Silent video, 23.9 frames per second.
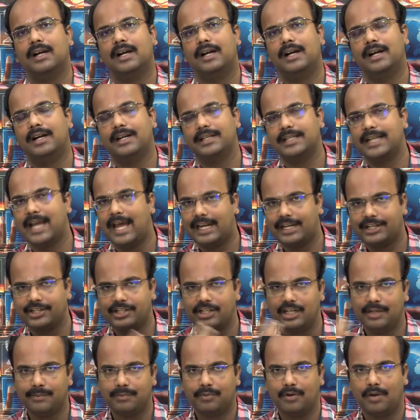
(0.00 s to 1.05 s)
uh,
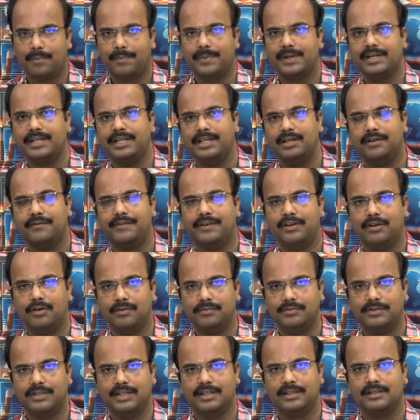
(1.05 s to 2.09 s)
directional property of an
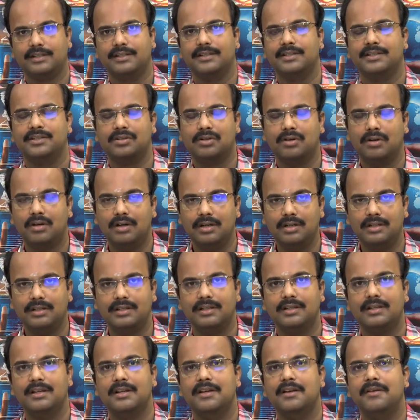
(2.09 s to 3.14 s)
object is called
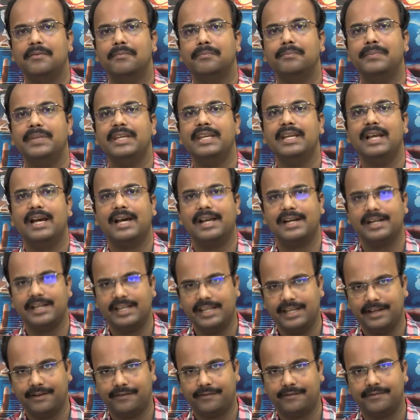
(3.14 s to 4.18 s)

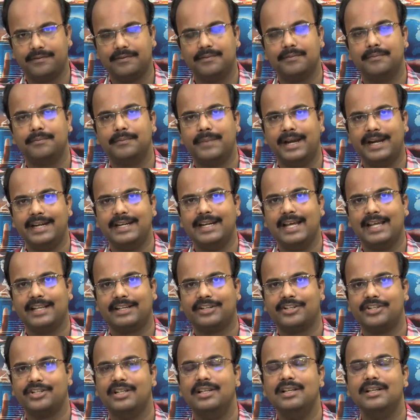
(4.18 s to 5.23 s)
BRDF
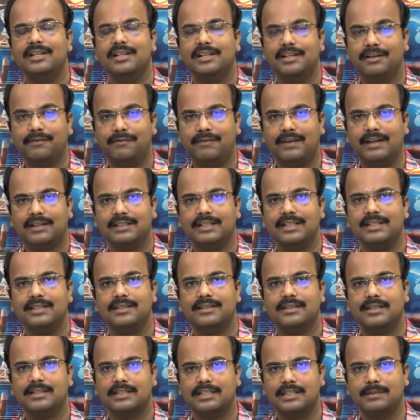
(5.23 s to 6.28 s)
bidirectional
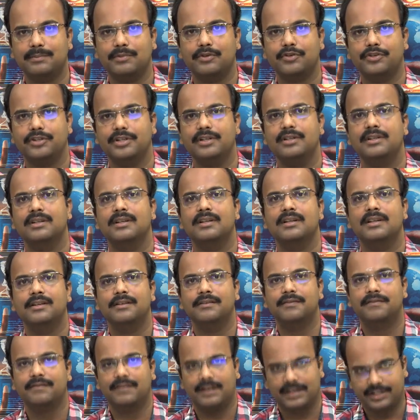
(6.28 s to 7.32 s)
reflectance distribution
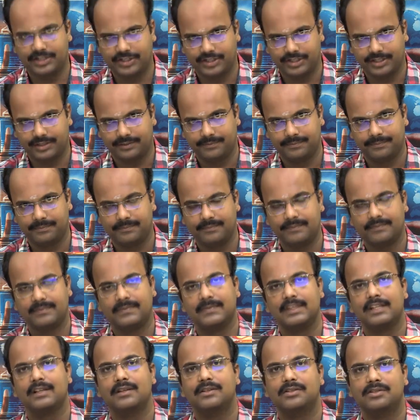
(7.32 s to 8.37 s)
function.
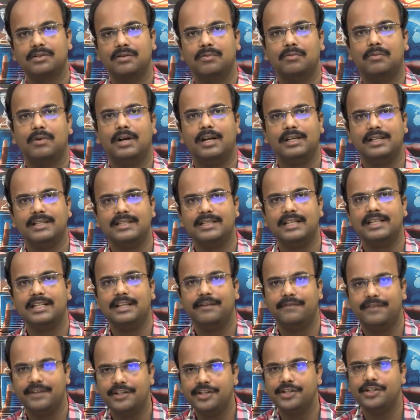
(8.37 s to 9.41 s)
So, what is the
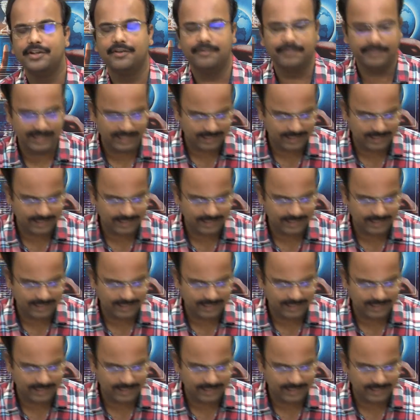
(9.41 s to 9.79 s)
definition of